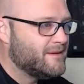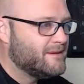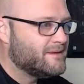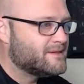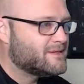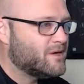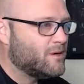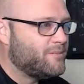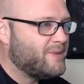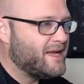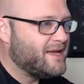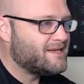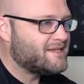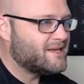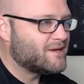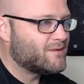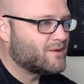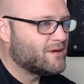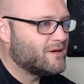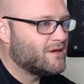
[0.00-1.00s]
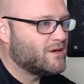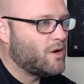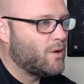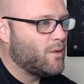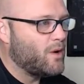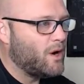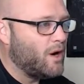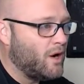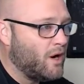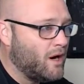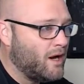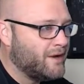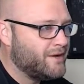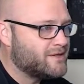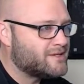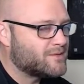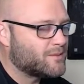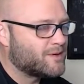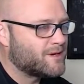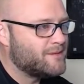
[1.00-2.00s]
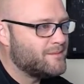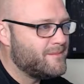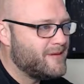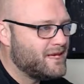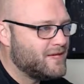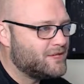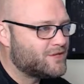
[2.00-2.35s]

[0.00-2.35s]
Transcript: So pacing, we're going to go on. So we're going to make